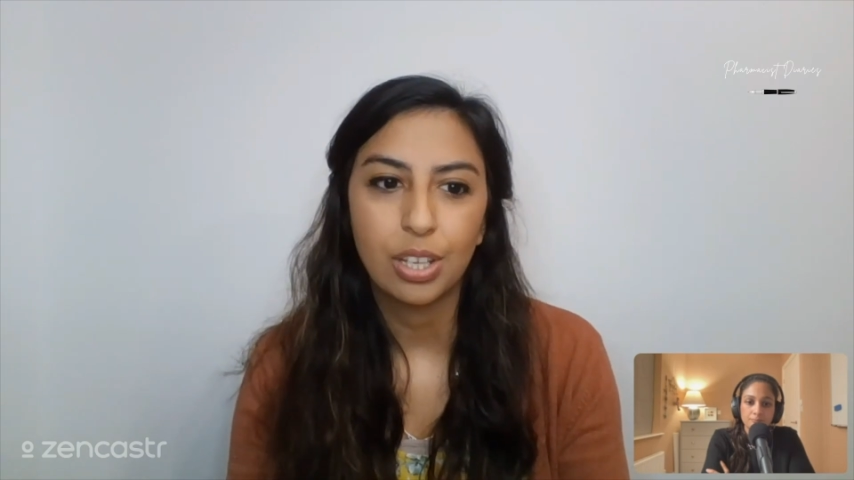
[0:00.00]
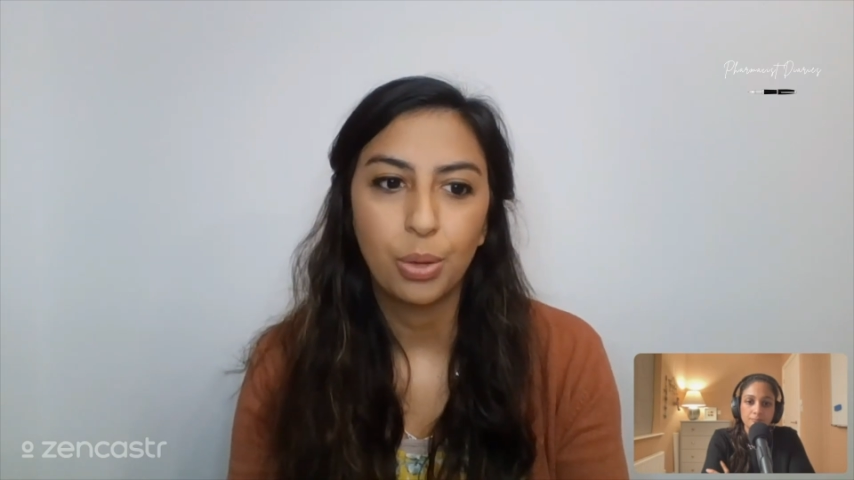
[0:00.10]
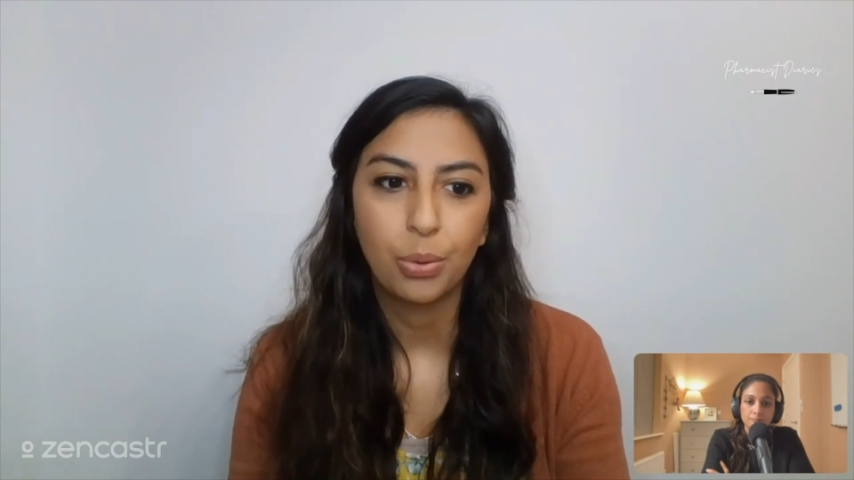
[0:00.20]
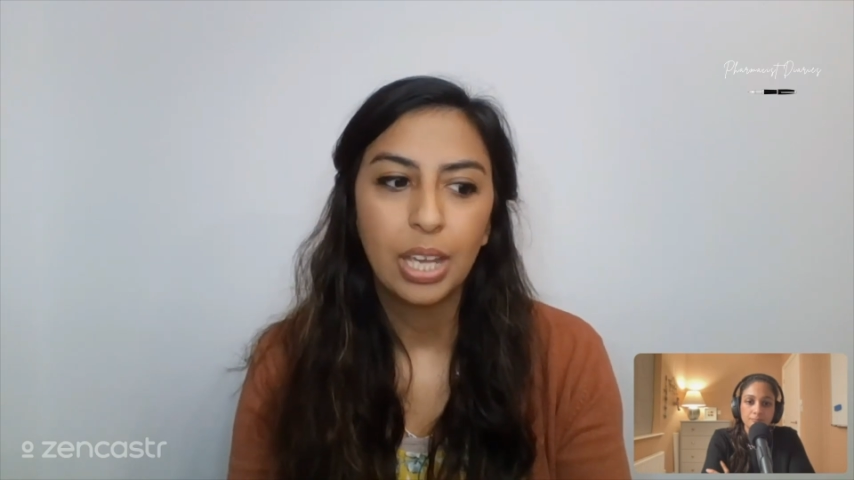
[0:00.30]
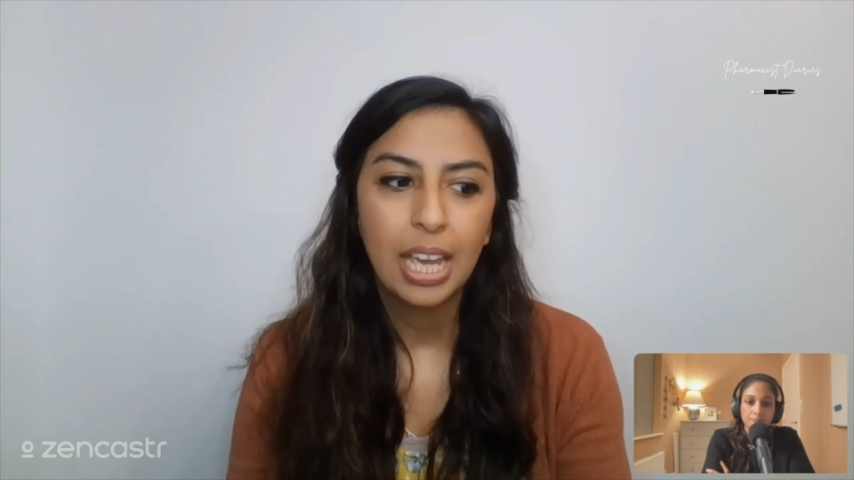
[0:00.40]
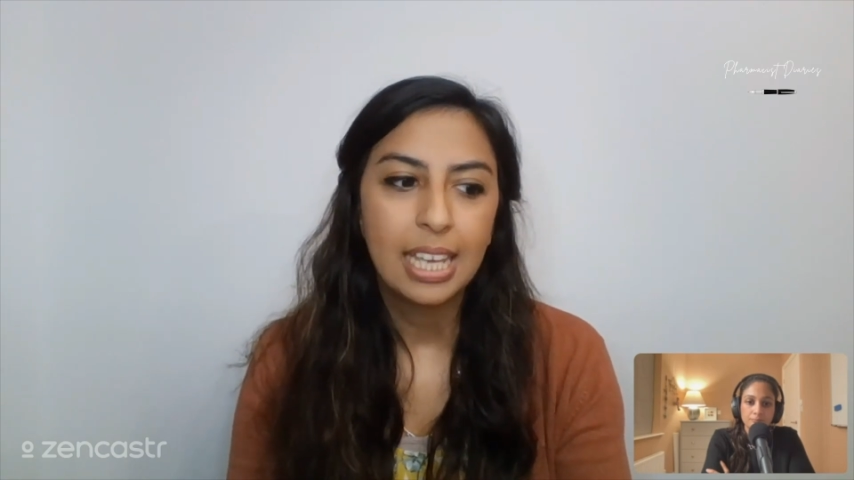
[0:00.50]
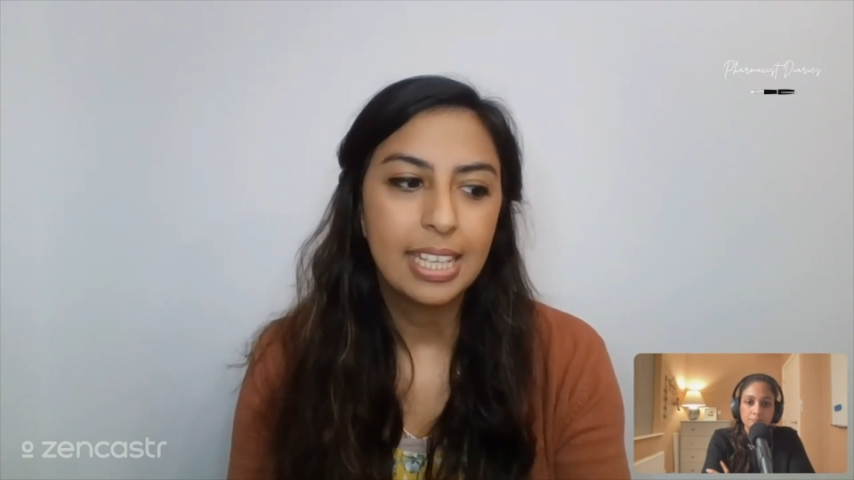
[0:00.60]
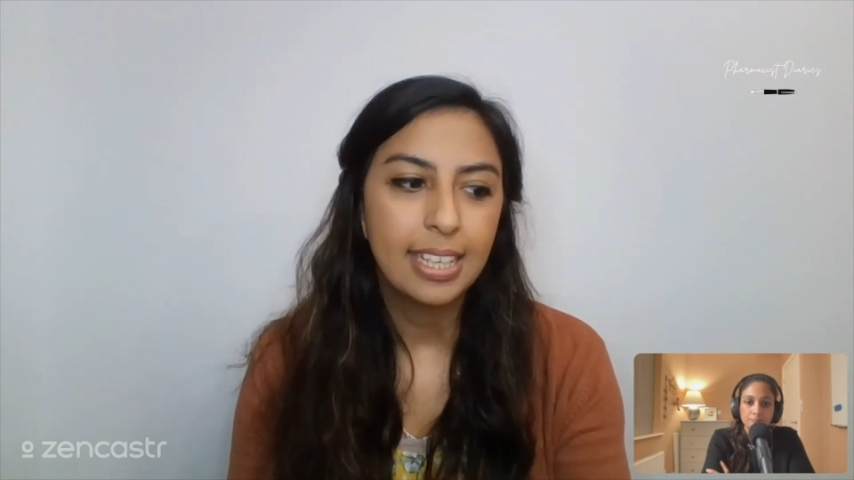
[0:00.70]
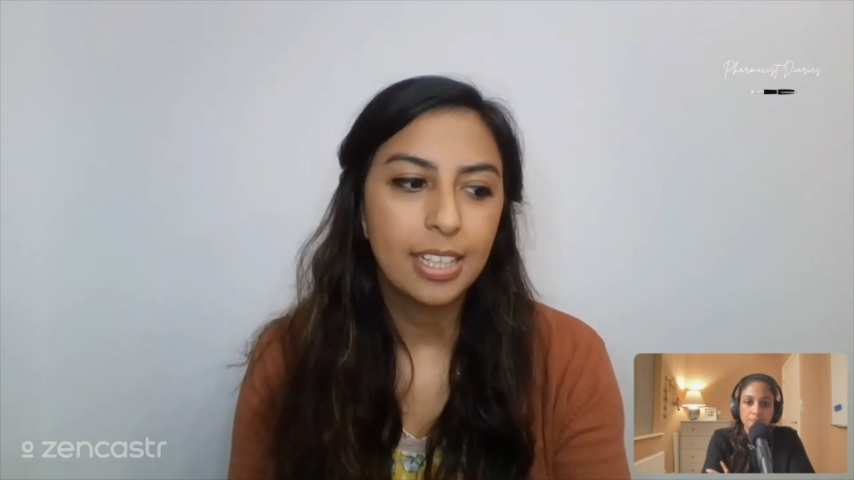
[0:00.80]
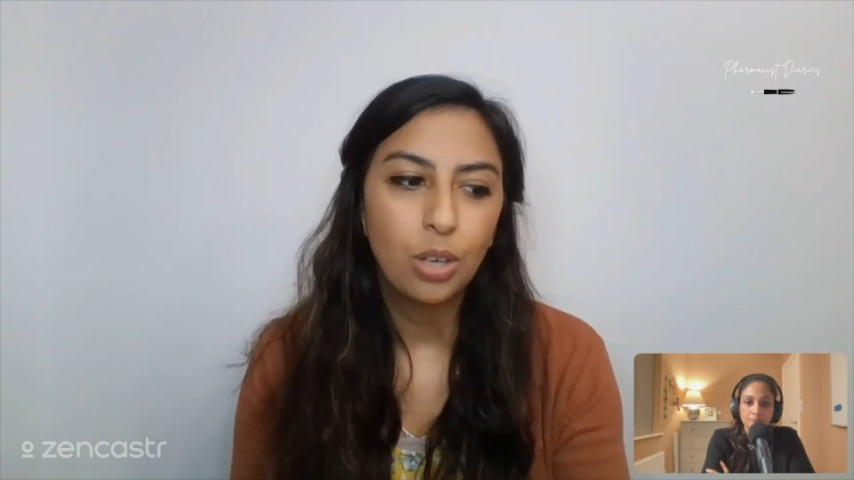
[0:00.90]
So
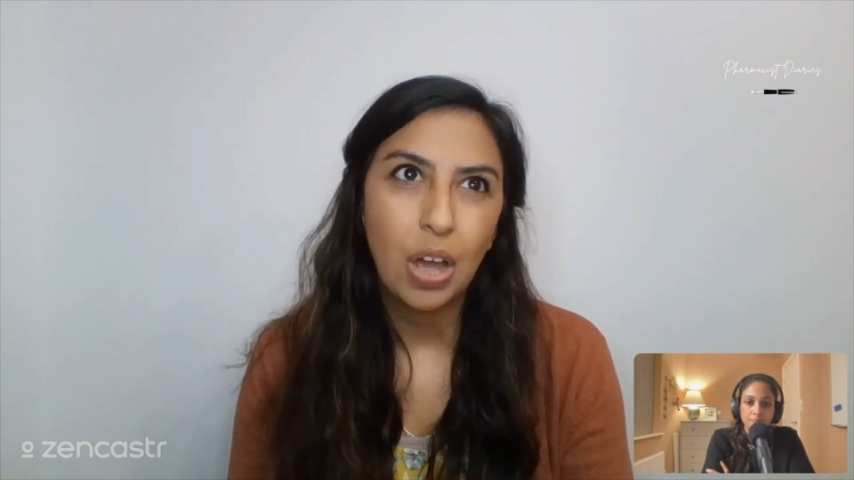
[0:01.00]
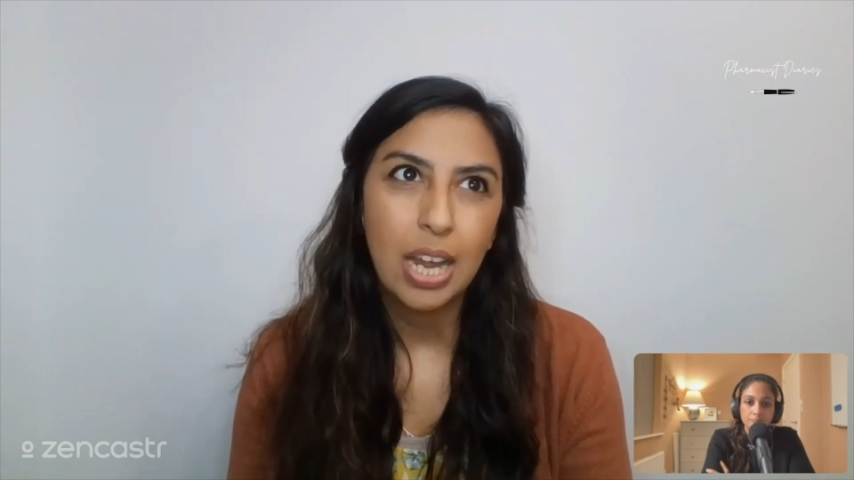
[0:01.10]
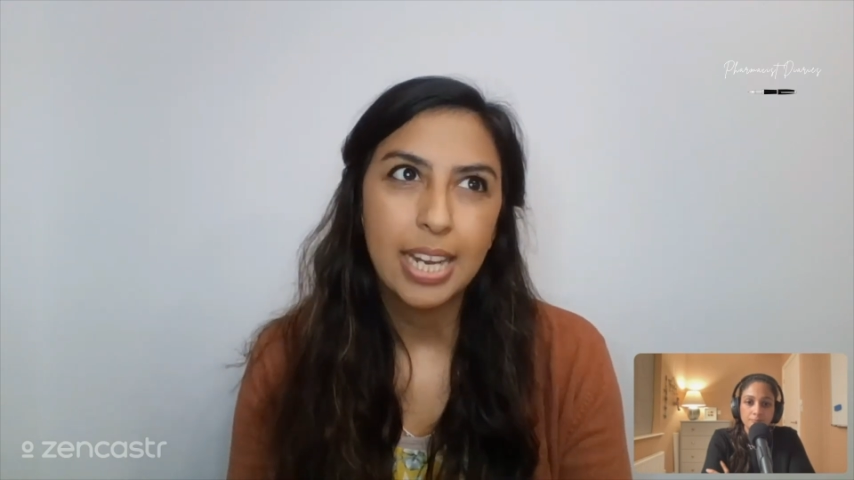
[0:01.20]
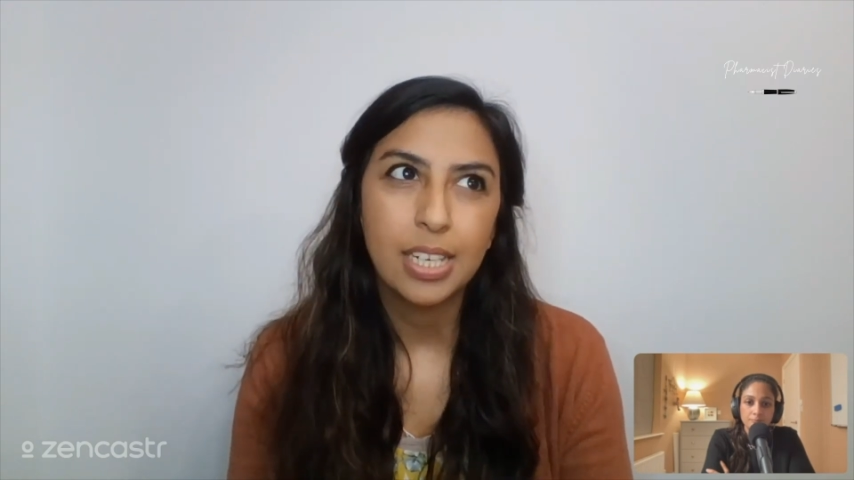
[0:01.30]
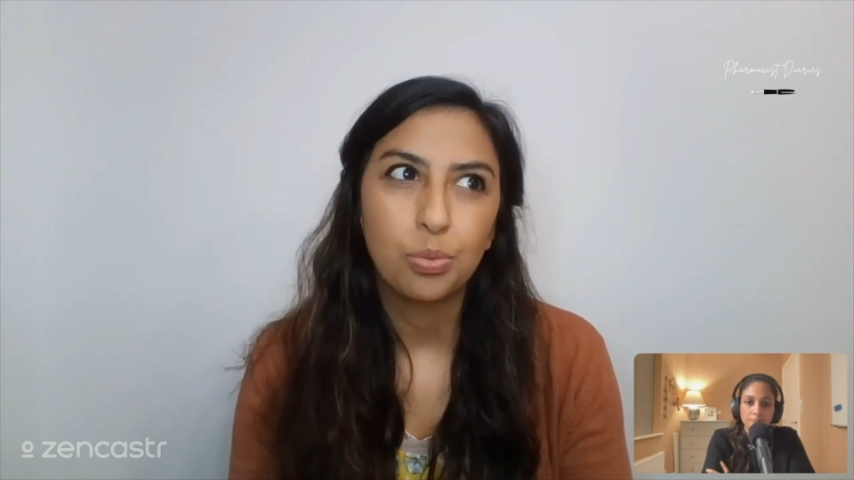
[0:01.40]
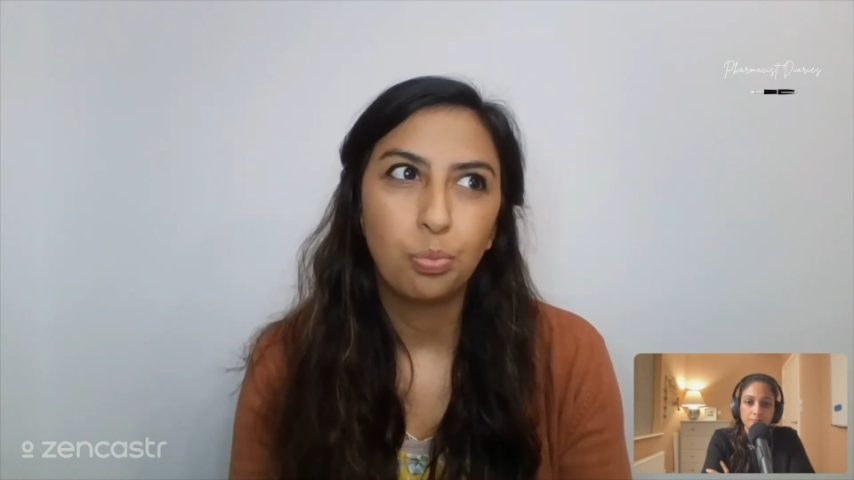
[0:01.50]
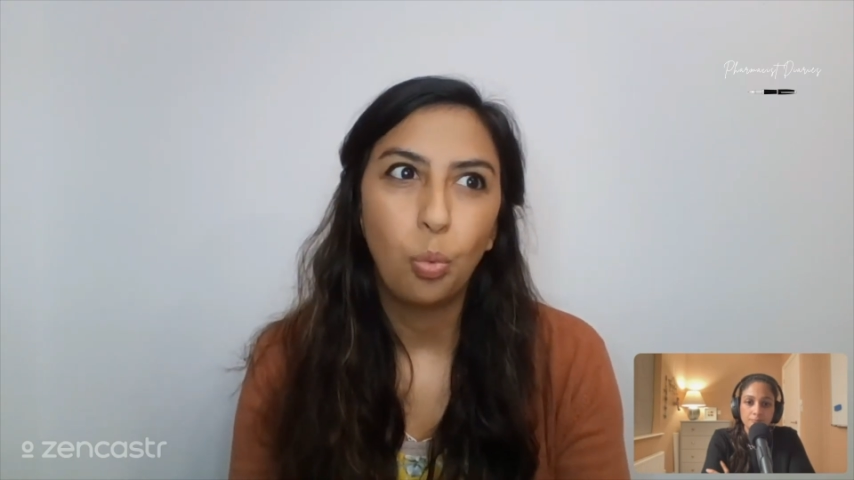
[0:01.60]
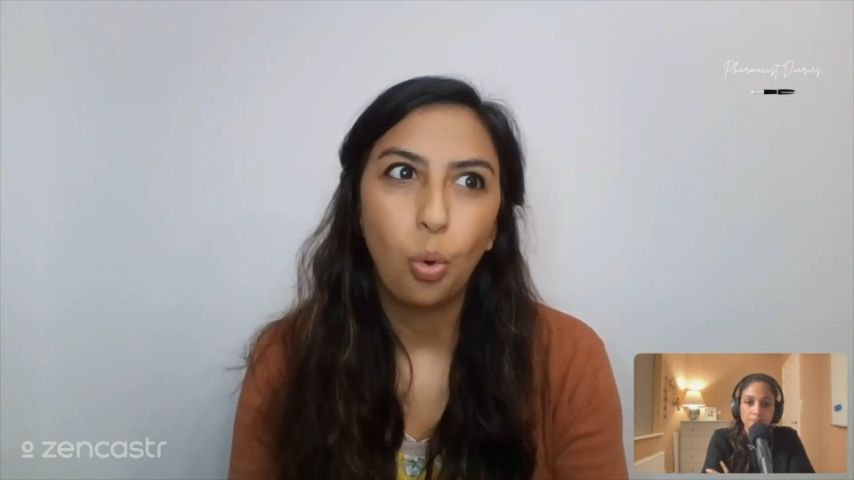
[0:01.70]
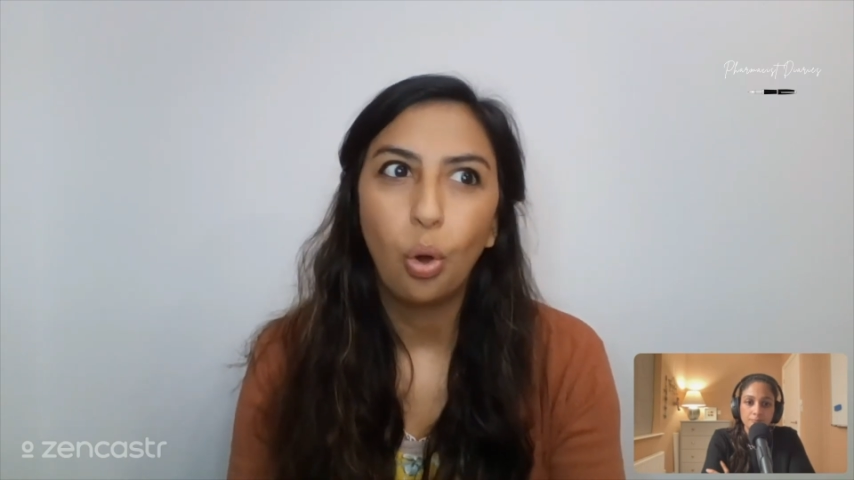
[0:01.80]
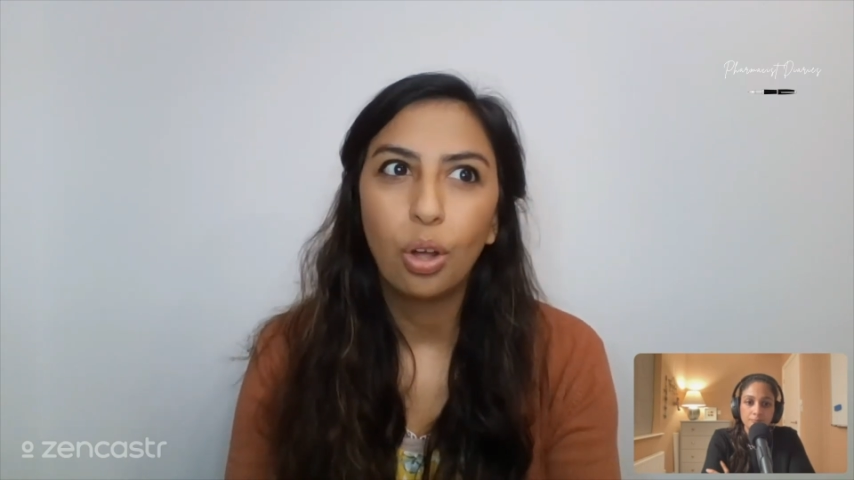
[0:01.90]
yeah, you find
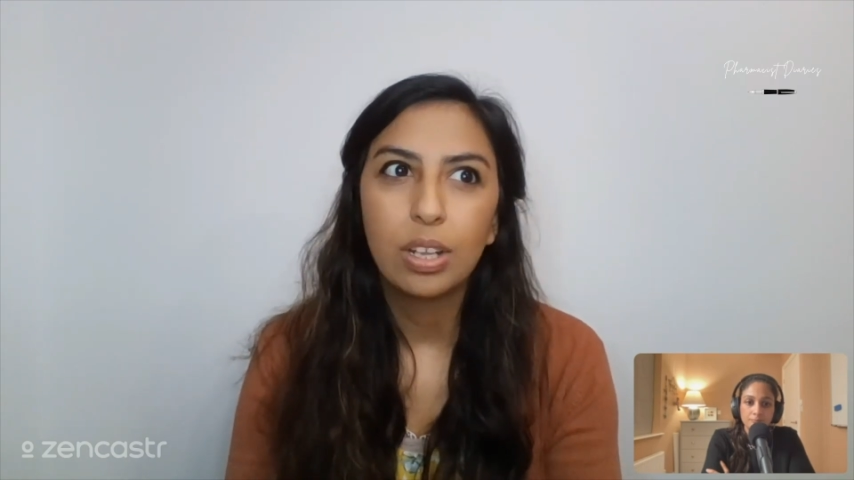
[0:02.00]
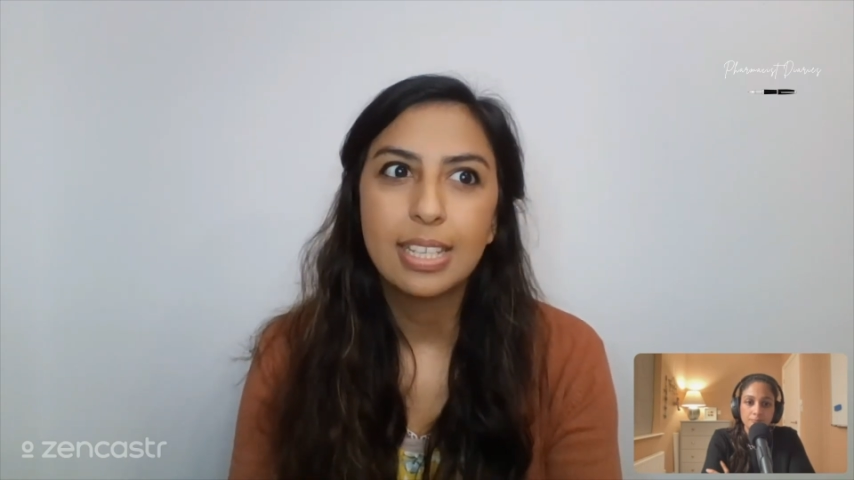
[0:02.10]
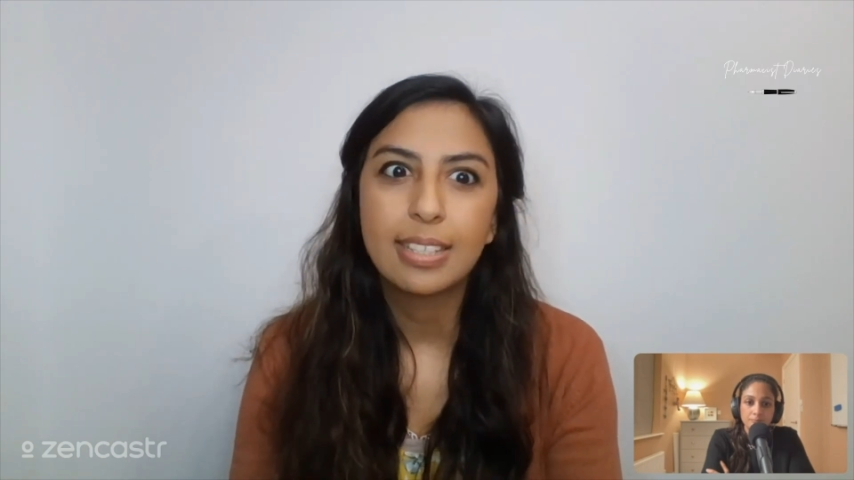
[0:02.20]
what